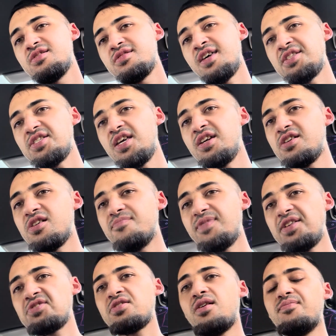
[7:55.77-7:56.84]
that's income
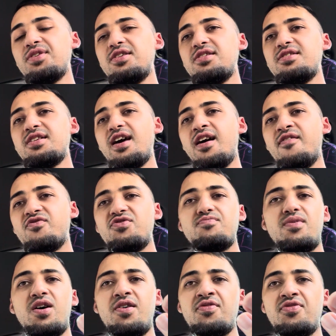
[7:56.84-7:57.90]
that's coming in every
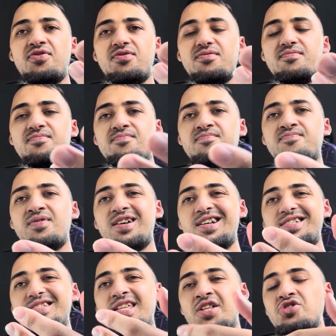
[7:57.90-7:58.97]
month,
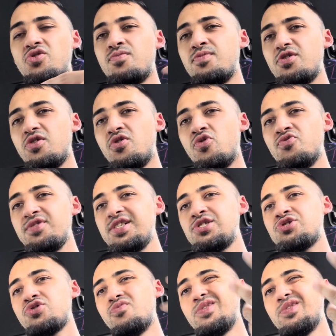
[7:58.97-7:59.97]
but that's only so